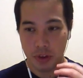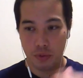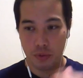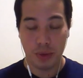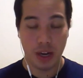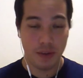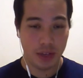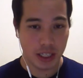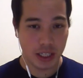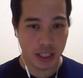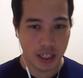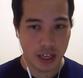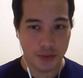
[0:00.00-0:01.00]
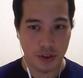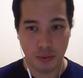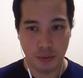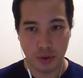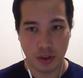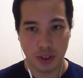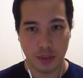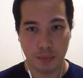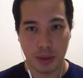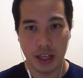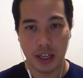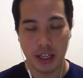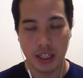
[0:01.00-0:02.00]
previously if you weren't
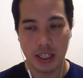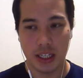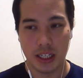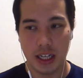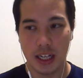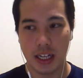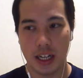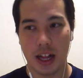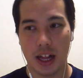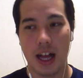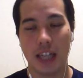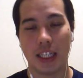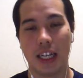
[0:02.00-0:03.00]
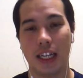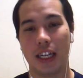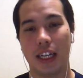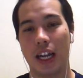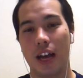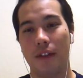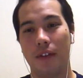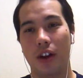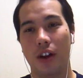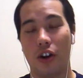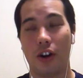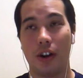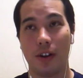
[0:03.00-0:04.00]
playing against a class that didn't have,
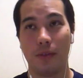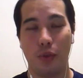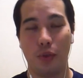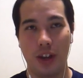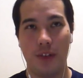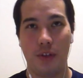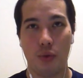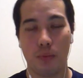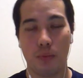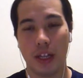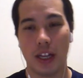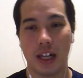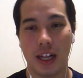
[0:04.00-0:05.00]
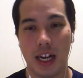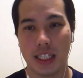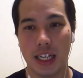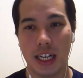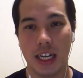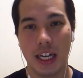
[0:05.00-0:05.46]
or if you weren't playing a class that